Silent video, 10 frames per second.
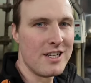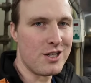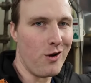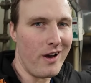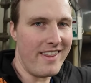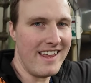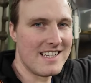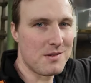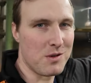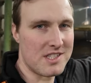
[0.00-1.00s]
So
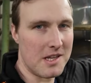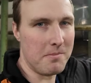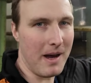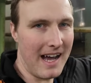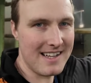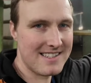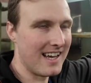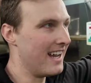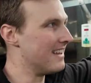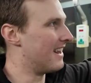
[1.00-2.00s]
this was the bad
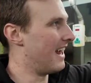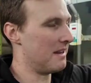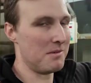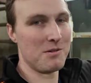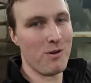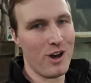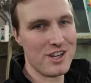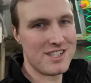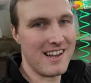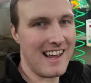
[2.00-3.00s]
side that hadn't been
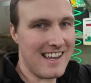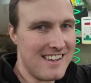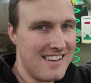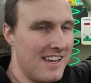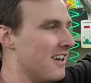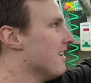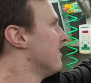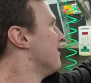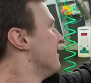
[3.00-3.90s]
washed in like a year,